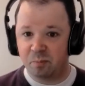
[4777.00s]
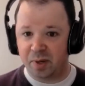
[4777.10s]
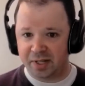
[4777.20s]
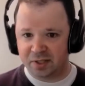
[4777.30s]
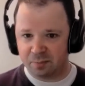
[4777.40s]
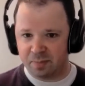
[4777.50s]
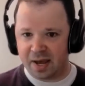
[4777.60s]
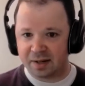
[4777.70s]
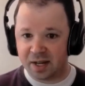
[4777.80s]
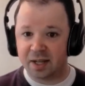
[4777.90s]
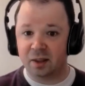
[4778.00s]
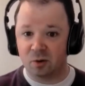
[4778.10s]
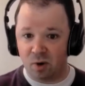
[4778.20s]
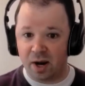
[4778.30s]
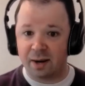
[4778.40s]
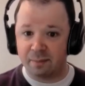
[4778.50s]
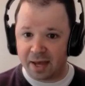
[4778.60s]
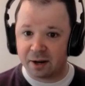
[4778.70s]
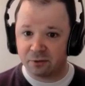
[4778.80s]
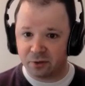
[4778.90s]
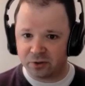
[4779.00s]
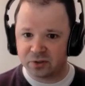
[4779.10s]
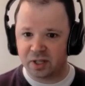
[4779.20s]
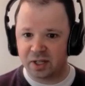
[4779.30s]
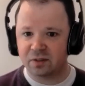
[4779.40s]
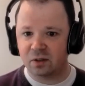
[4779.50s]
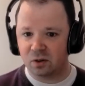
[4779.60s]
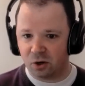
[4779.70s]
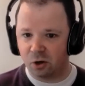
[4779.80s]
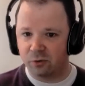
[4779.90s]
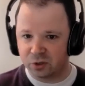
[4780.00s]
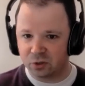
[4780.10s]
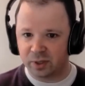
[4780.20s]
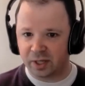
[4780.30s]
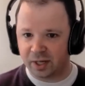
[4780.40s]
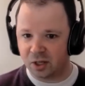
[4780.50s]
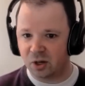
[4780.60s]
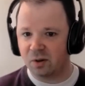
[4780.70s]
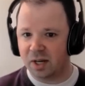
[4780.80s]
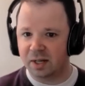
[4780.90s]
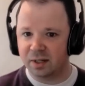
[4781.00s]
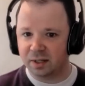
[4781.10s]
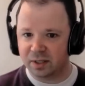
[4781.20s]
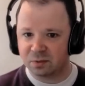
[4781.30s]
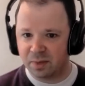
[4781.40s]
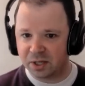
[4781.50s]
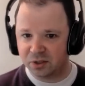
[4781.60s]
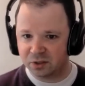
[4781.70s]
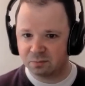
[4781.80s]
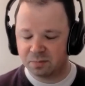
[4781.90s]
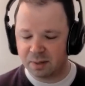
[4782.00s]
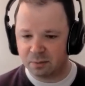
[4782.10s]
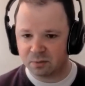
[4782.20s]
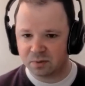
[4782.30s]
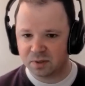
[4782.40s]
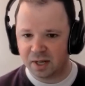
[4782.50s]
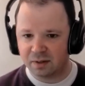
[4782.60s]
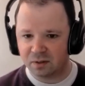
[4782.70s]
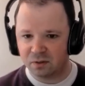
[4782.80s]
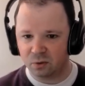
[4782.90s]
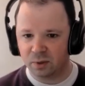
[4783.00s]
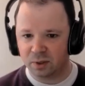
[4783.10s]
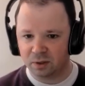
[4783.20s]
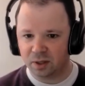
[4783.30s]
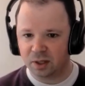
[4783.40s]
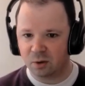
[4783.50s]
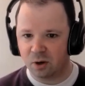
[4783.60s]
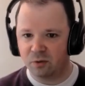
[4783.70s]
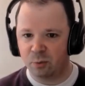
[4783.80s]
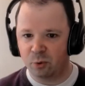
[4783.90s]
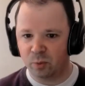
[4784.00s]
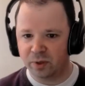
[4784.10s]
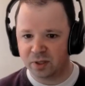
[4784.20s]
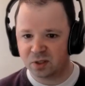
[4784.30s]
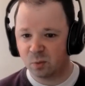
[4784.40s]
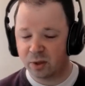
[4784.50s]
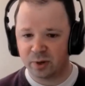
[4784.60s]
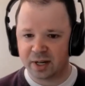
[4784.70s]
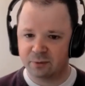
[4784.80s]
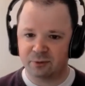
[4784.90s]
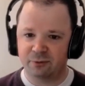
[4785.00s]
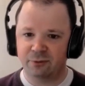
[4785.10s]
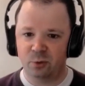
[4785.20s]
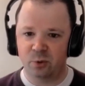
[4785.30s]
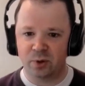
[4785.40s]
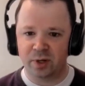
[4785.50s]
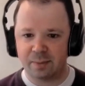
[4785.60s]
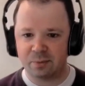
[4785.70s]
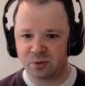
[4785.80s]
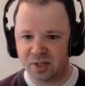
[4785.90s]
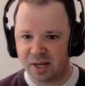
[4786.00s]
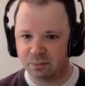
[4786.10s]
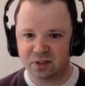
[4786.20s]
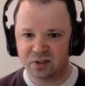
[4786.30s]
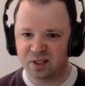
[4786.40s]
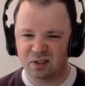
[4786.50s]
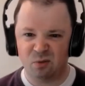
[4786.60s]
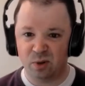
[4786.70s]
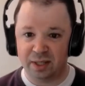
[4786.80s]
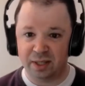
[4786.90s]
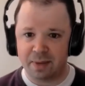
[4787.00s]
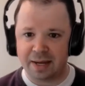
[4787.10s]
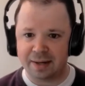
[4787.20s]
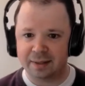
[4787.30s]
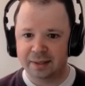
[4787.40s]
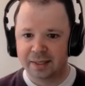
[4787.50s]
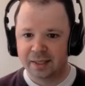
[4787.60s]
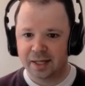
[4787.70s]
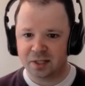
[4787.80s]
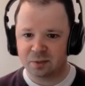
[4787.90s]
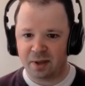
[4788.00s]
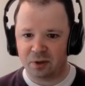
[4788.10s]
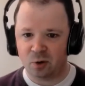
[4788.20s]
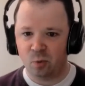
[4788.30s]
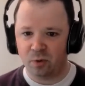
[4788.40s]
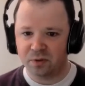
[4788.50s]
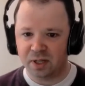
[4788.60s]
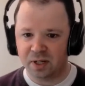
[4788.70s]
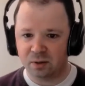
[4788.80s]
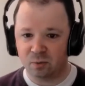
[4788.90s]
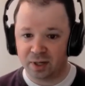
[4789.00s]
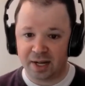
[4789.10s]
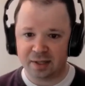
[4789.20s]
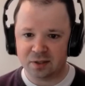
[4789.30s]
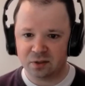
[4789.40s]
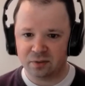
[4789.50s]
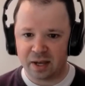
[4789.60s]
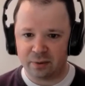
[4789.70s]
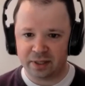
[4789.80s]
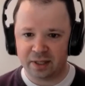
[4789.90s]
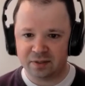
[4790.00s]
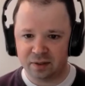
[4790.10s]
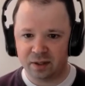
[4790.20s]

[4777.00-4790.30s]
but it's about taking the right amount of those things and not overdoing it. And you don't need nearly as much as people tend to do and, and, go overboard with it. So whether it comes from fluid or capsules, tablets, doesn't really matter. It's about the quantity, regardless of how it gets in